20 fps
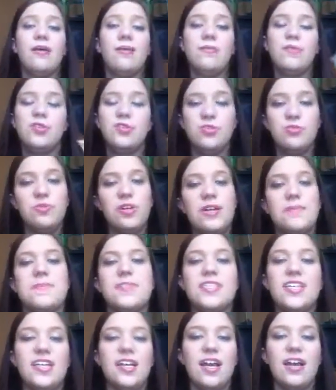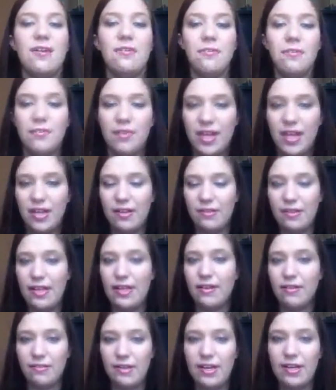Usually when I'm sick, I don't like
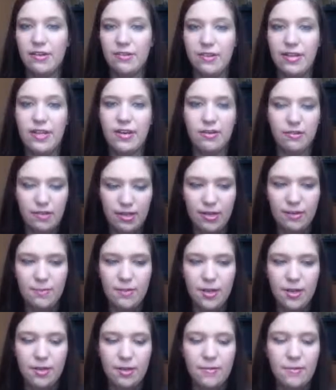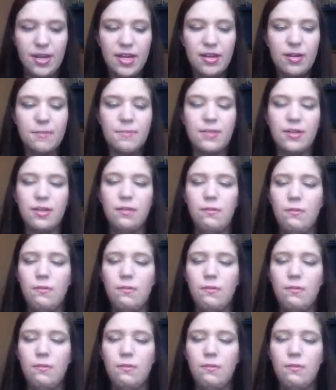layer up on the makeup